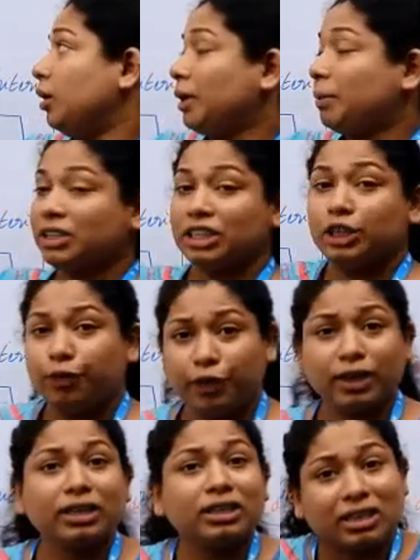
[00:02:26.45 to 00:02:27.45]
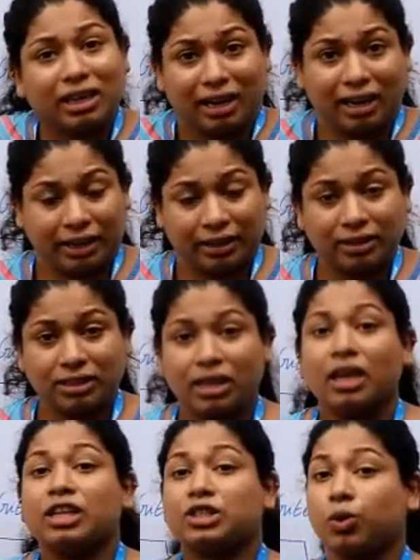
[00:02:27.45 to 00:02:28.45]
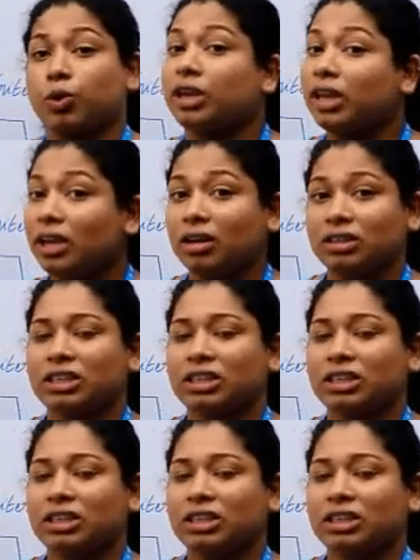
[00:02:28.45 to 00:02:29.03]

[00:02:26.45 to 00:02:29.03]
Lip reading: maybe the difficult clients, so here